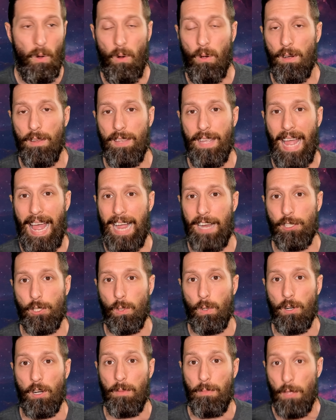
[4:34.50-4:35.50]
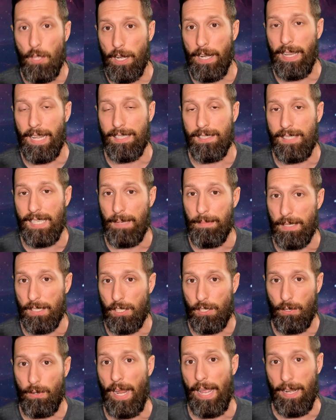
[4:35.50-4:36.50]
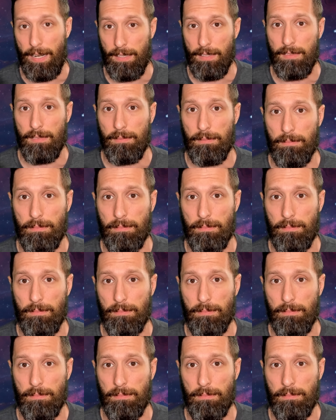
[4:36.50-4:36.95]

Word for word: or the actual community that Steam has created.